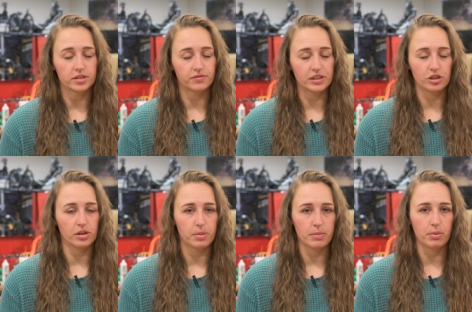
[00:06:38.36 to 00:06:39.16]
It's a feature
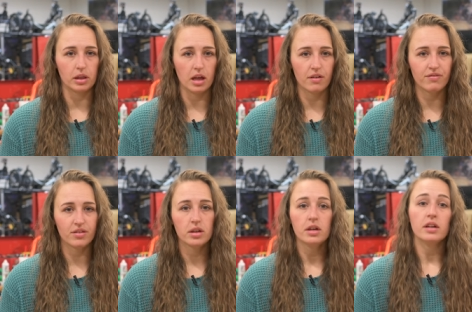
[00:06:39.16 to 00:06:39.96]
that people love.
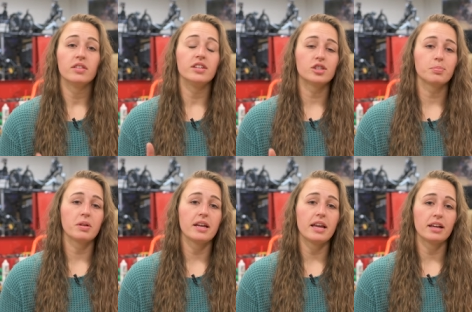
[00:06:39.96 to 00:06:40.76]
The
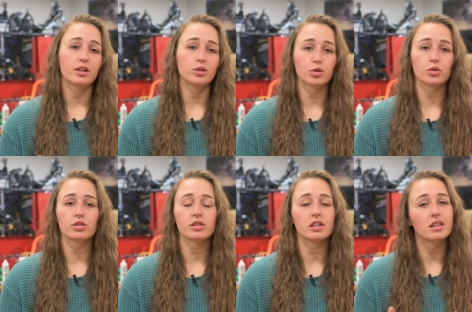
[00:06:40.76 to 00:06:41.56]
display and
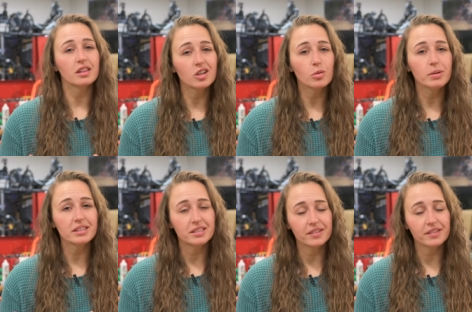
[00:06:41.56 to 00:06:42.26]
controls look a little bit